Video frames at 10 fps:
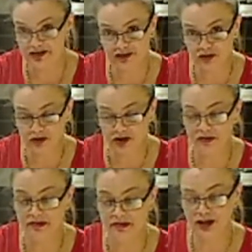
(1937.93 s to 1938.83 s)
of you will know
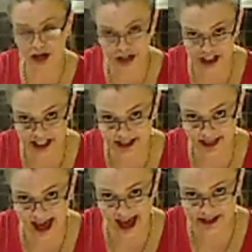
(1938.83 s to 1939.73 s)
I'm allergic to
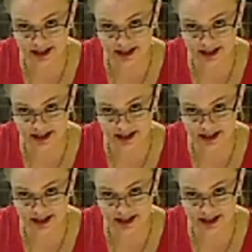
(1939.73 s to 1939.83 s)
that.